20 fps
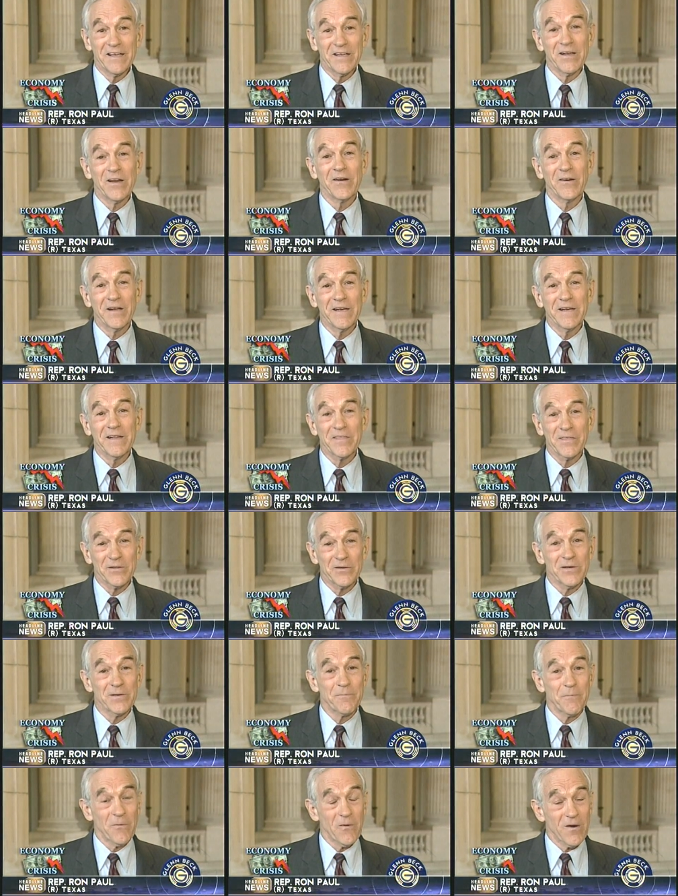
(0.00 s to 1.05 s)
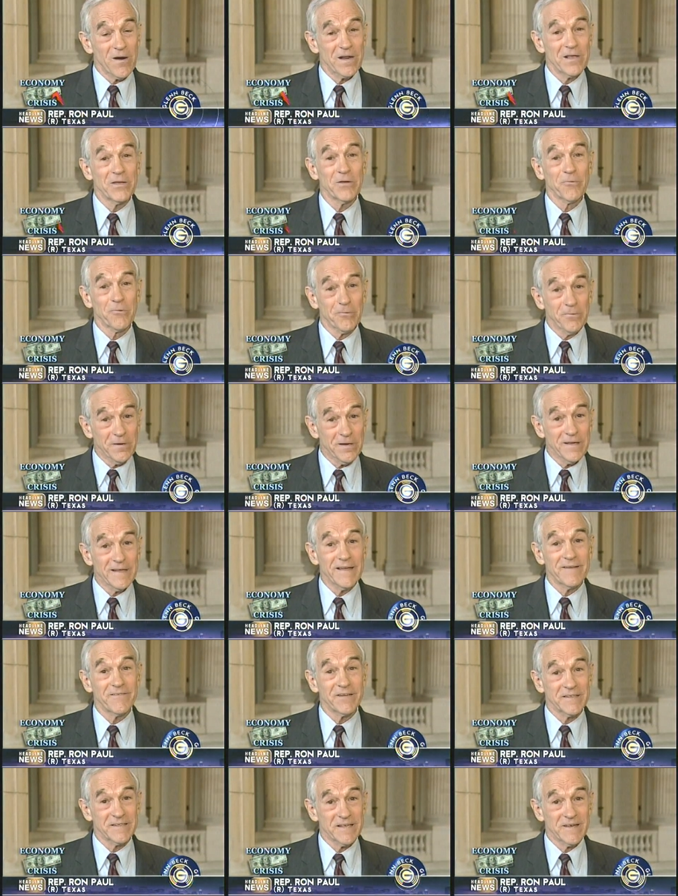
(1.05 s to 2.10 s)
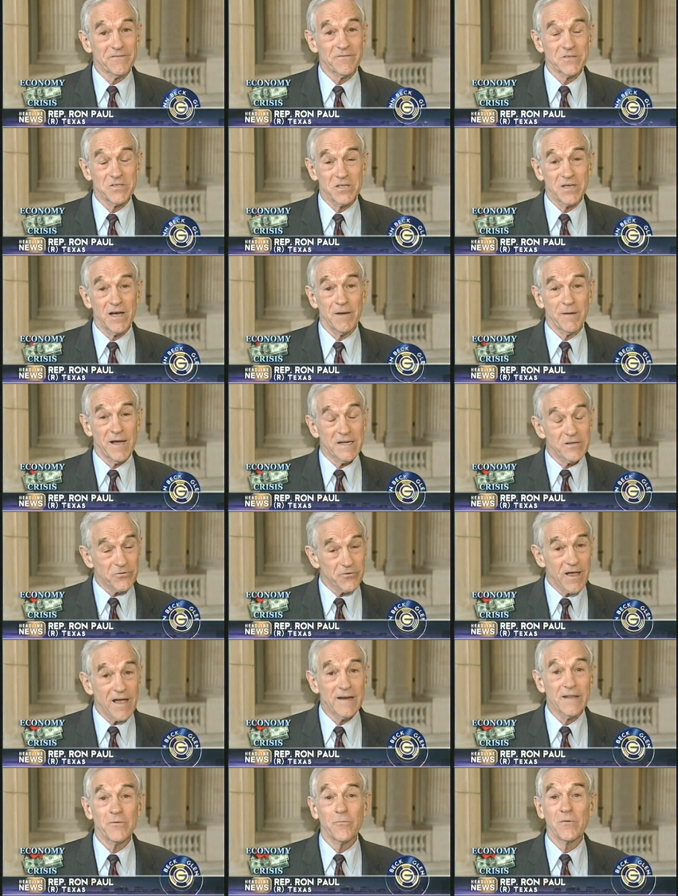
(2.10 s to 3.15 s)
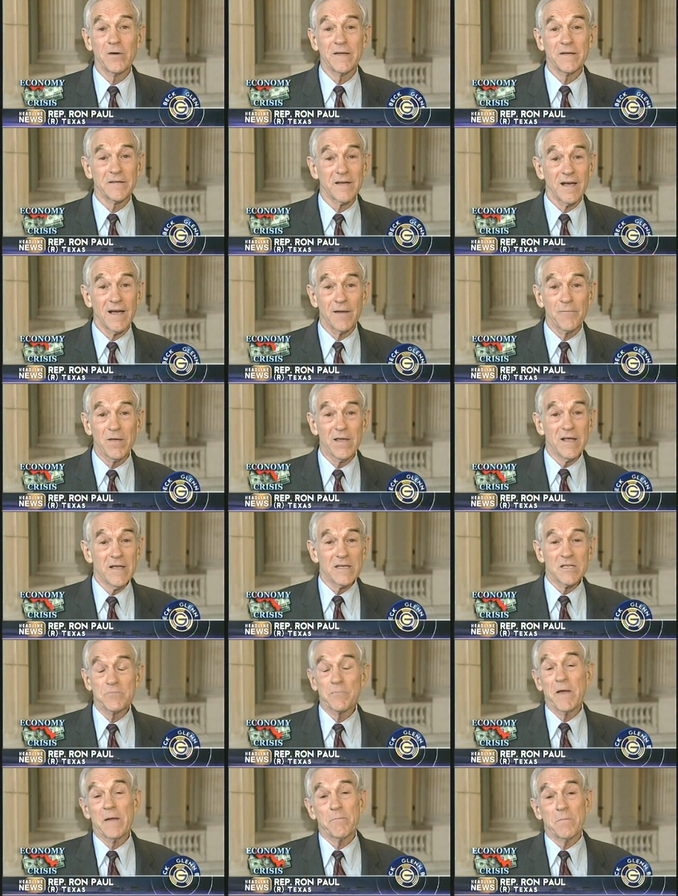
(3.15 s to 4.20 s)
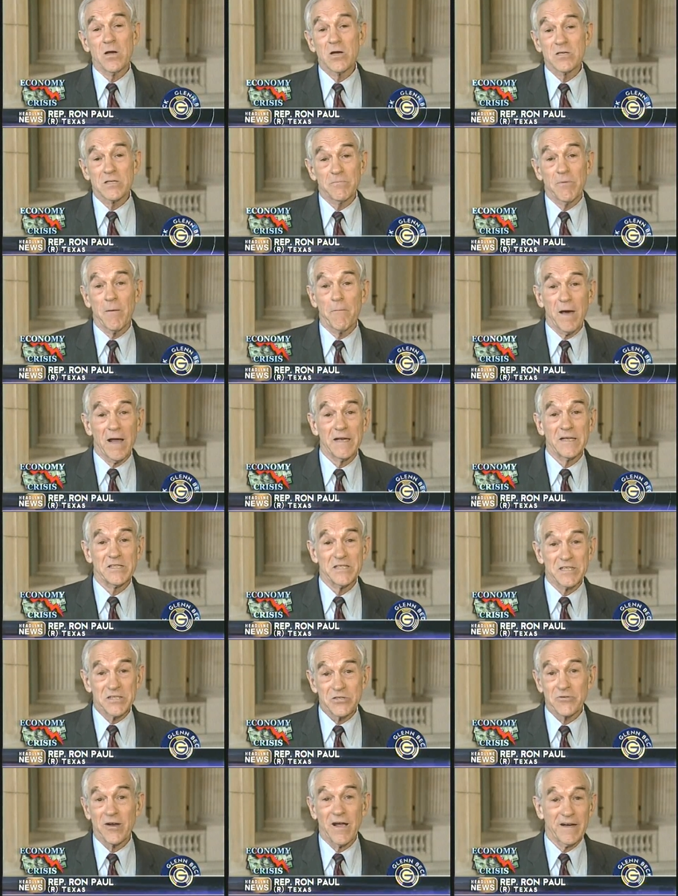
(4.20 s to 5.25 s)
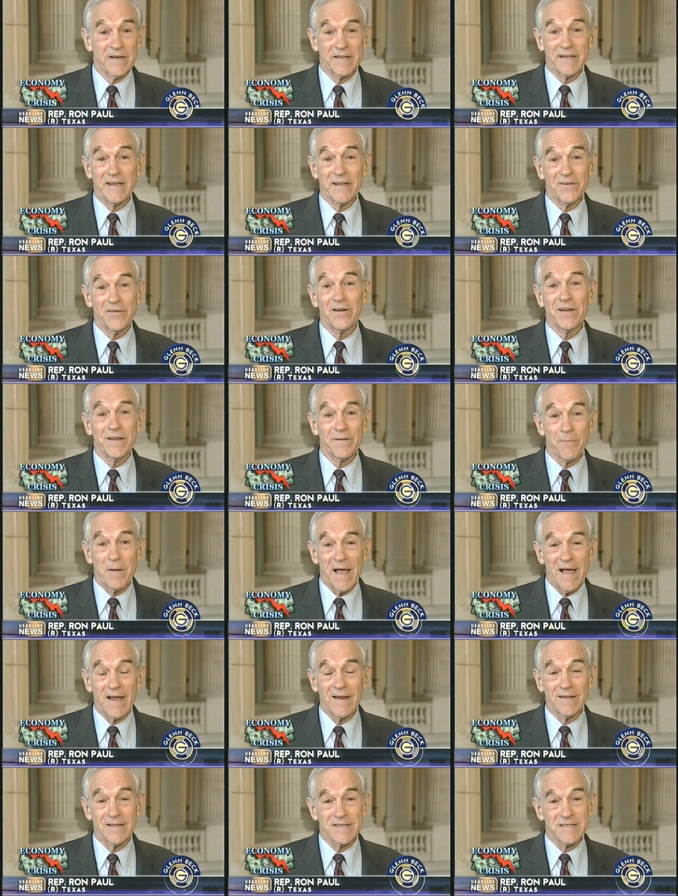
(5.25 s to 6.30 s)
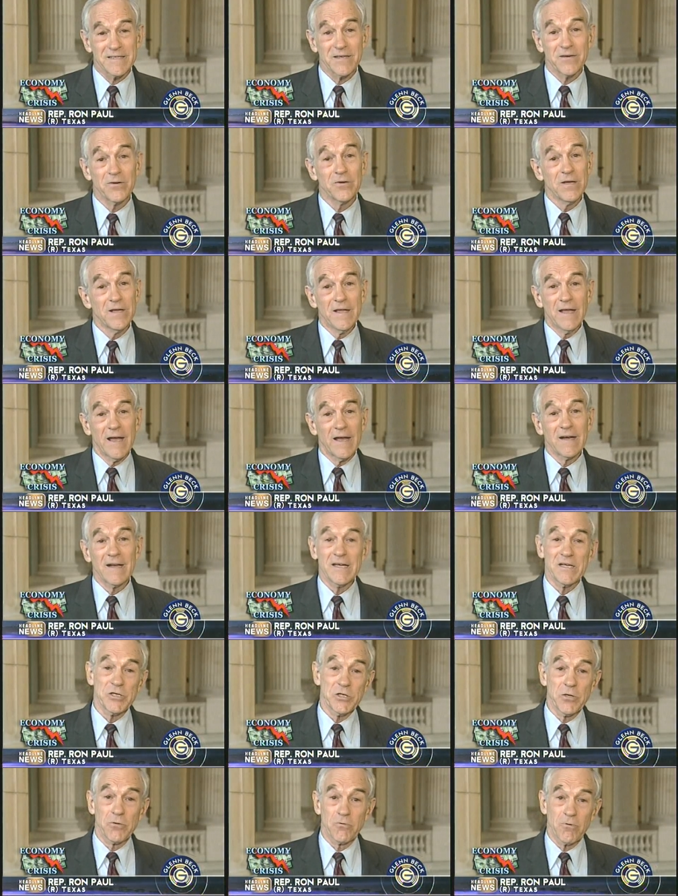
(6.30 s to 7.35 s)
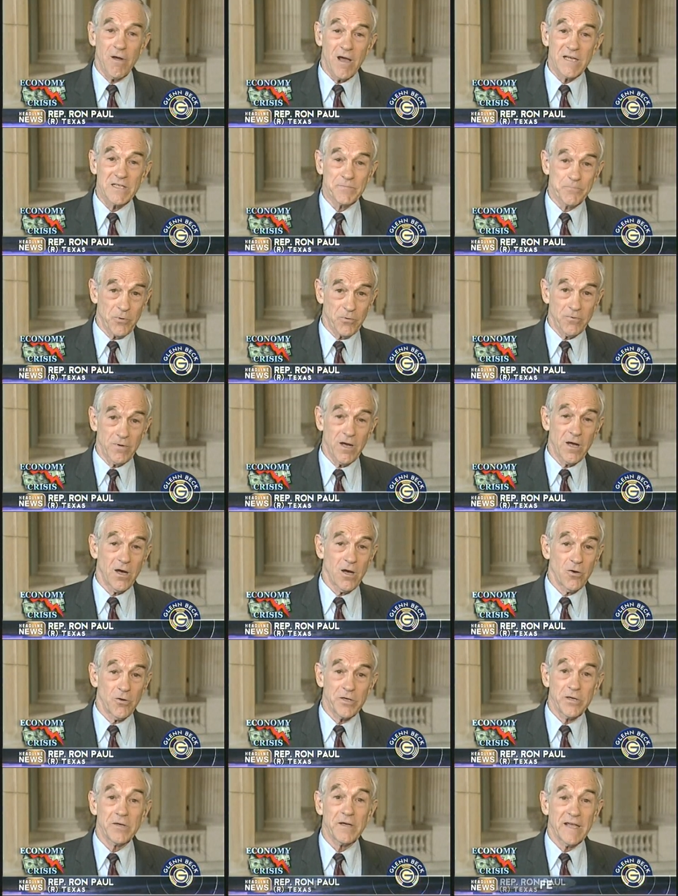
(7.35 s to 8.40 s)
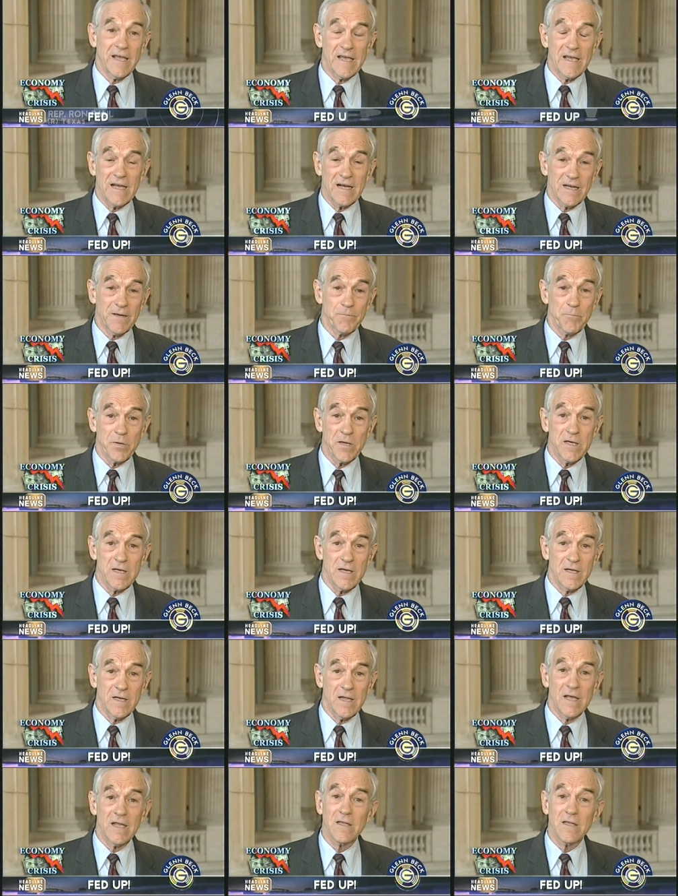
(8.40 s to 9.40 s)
In the third party, you really have a tough job. I tried it one time, spent most of my money just trying to get on the ballot. So unless you're Ross Perot, you can't compete.